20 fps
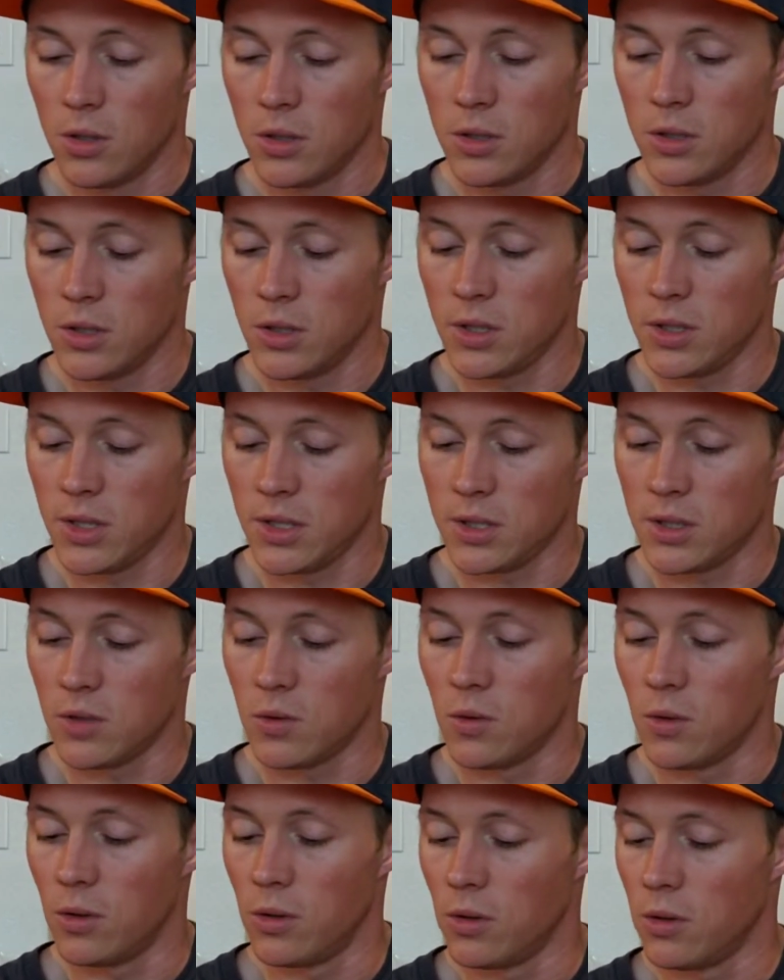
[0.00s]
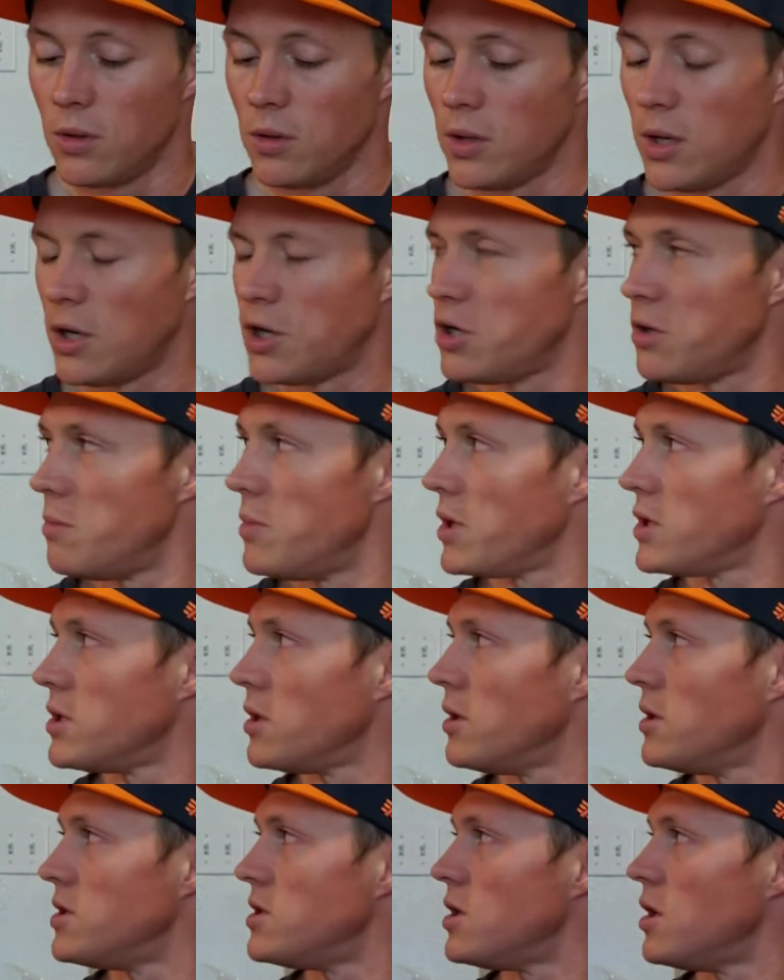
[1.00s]
So this has the oil. I should mix
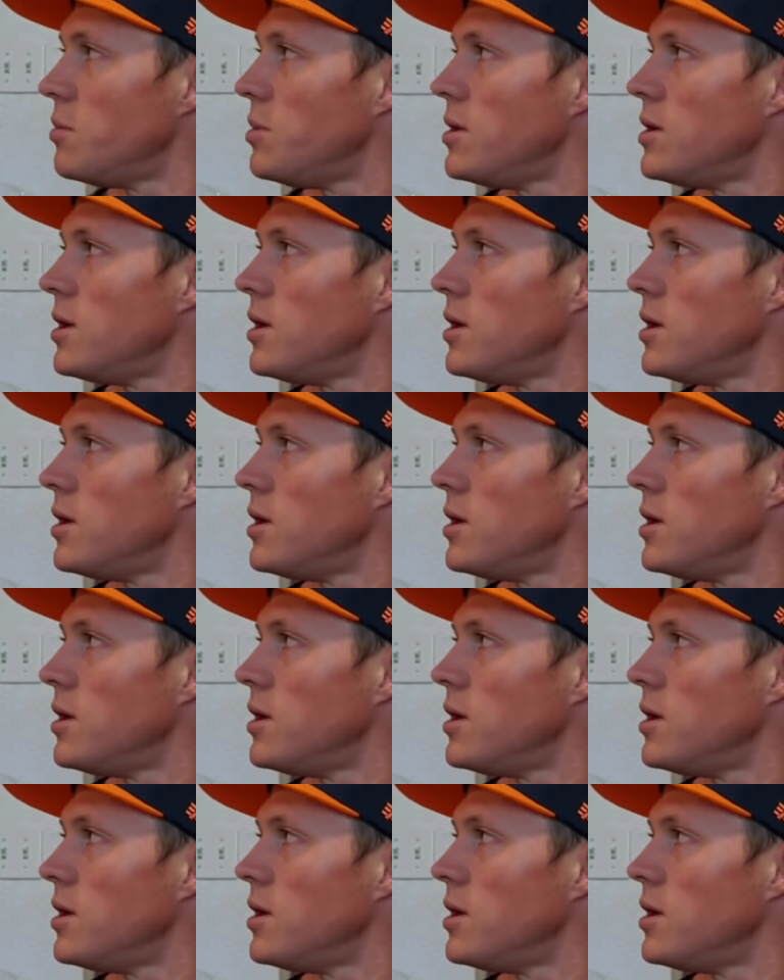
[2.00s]
all this up, you